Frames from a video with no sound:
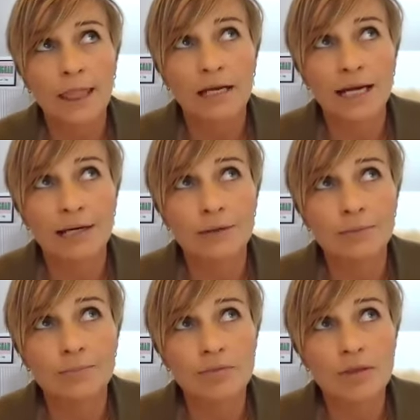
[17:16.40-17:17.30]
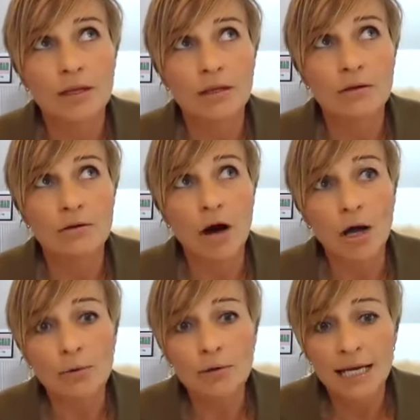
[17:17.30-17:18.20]
Now, not
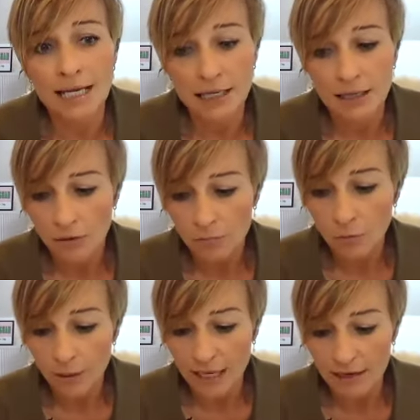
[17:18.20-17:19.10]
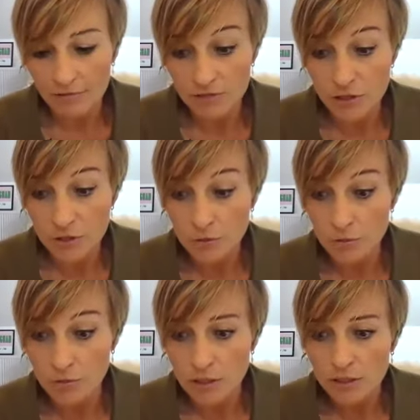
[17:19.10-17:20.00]
only will we have
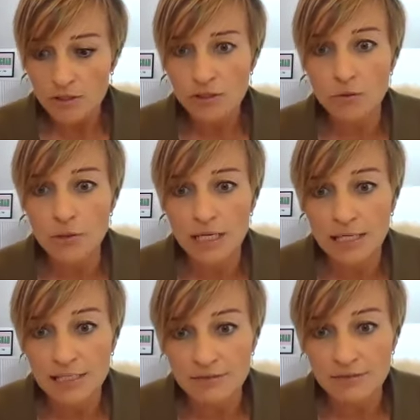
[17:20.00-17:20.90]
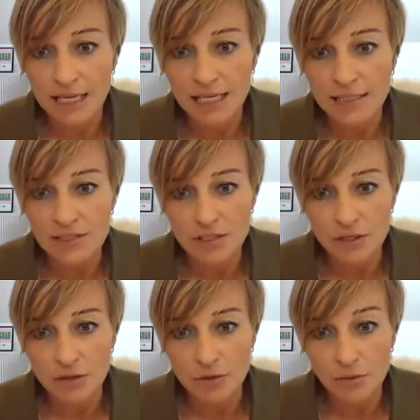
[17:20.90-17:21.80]
2 school years of kids
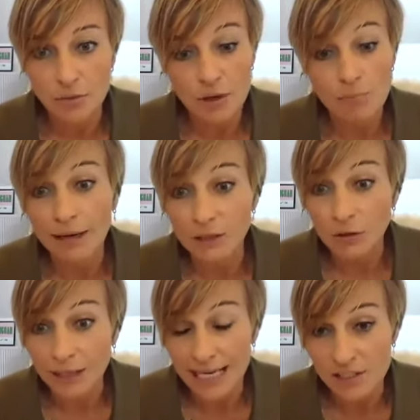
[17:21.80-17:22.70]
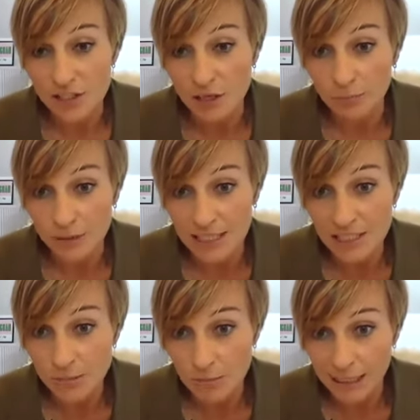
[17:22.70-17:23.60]
who might not catch up with their
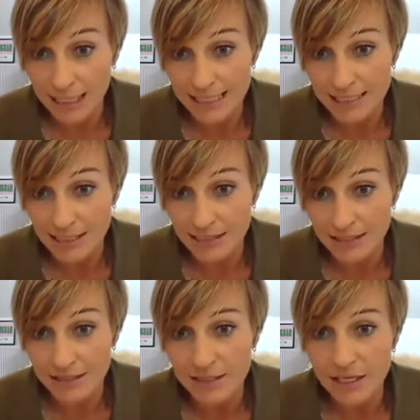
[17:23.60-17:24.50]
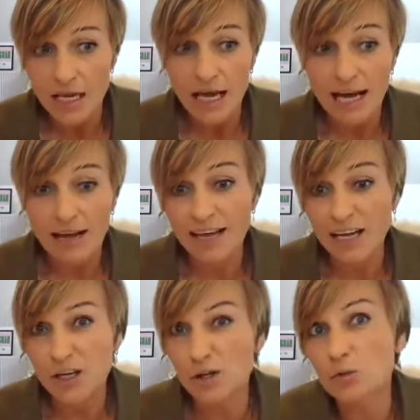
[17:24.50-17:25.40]
swimming lessons, and
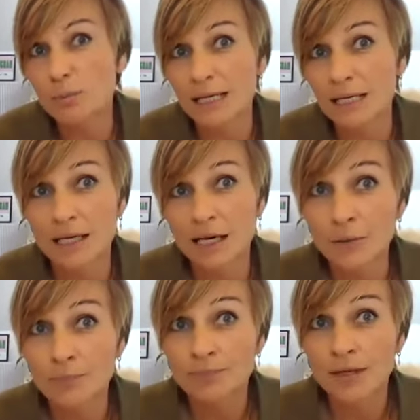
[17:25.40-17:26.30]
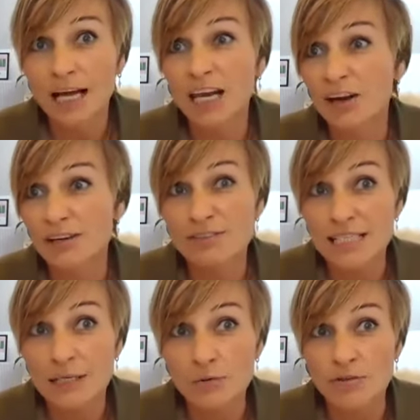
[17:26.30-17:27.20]
that could be, a life
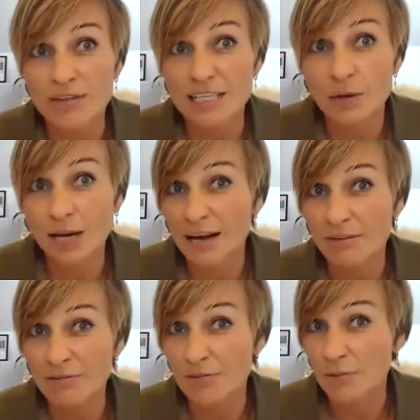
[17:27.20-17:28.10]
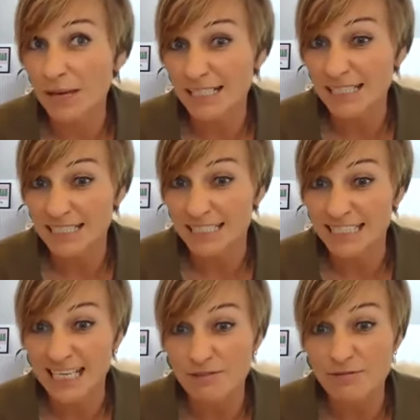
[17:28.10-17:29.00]
skill that they don't have the means to
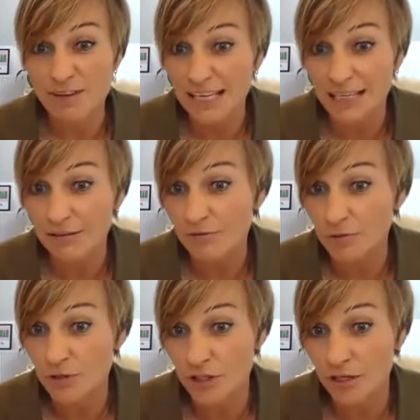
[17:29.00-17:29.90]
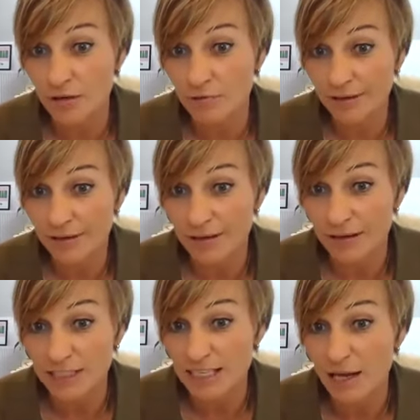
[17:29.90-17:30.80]
stay fit in future
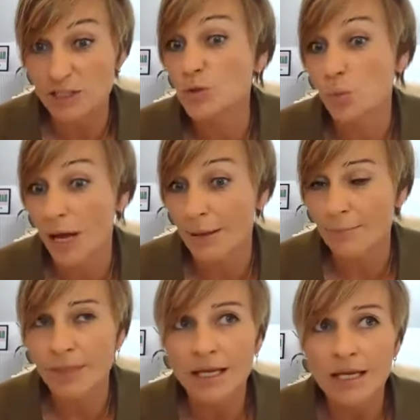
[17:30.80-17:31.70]
and swim.